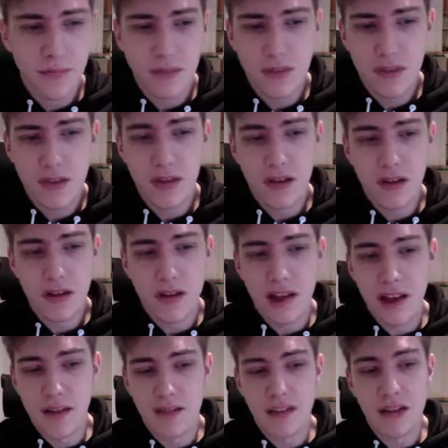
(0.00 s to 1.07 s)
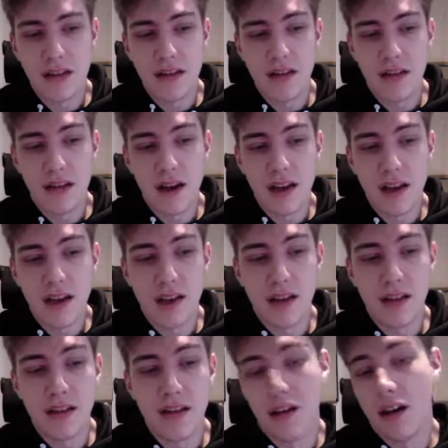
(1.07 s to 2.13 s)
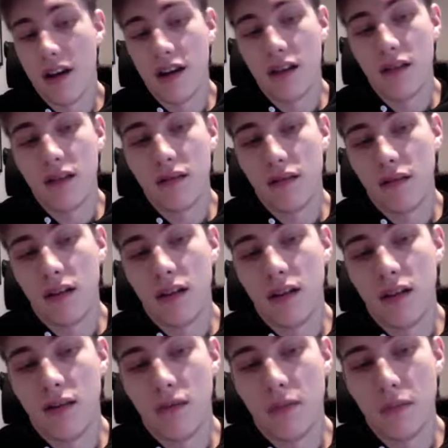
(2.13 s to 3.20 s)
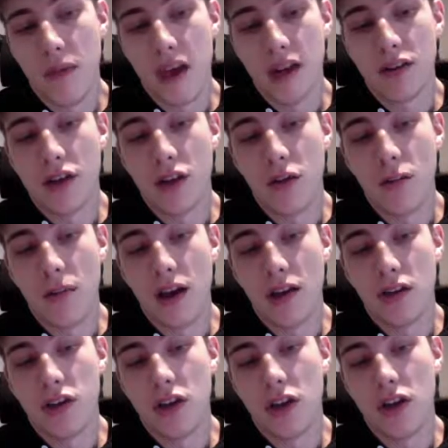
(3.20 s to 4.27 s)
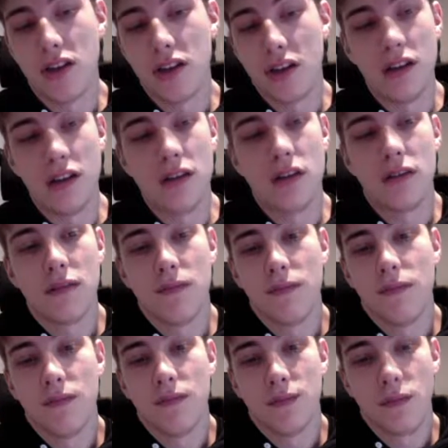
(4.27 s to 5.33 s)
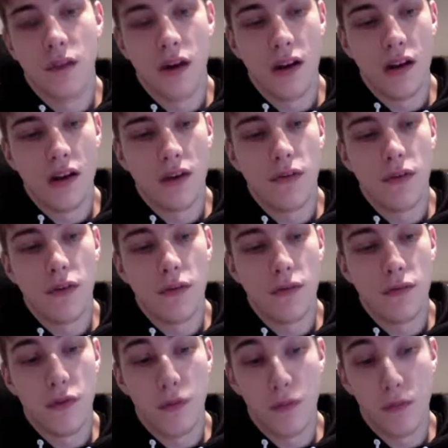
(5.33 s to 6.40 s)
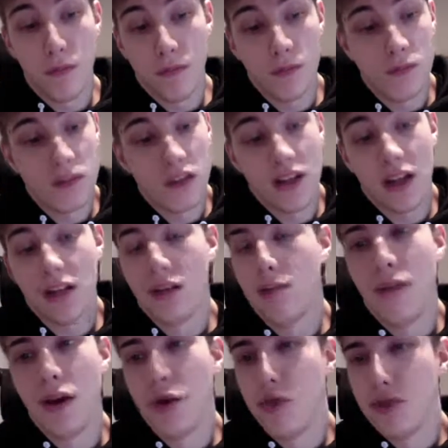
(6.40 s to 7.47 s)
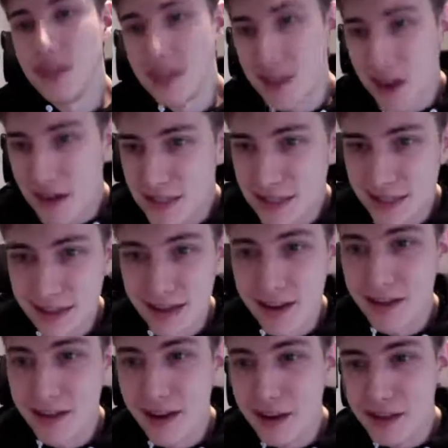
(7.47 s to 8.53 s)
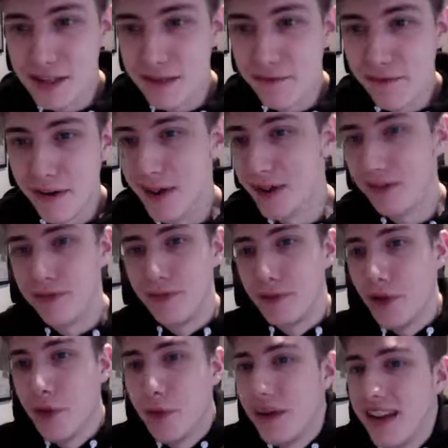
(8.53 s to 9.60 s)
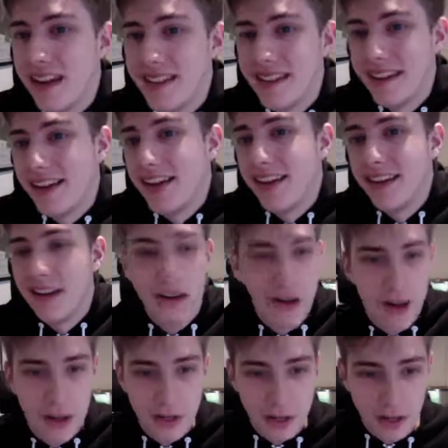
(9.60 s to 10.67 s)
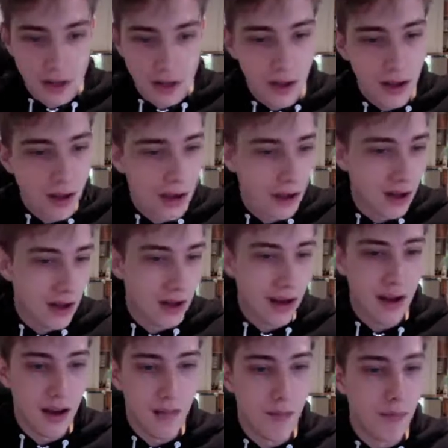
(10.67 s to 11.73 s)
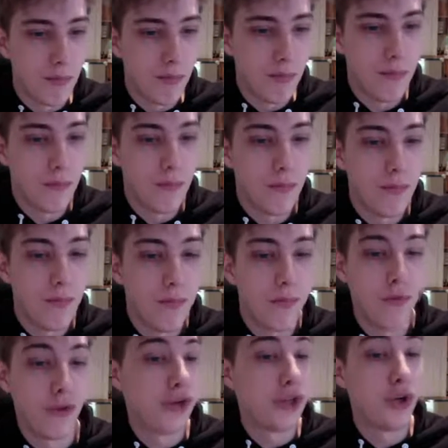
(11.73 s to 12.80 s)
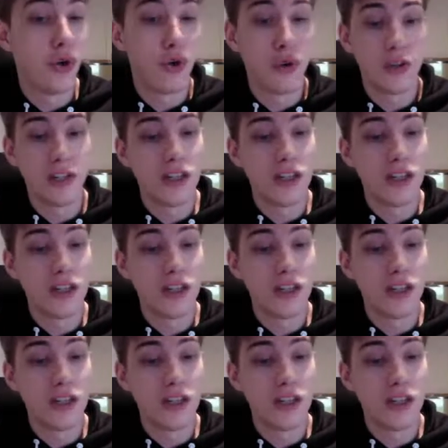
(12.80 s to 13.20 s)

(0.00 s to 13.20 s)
the LFC Nike men's home match jersey, right, for standard mail is $99.95. No one has that kind of cash. For the shorts, it's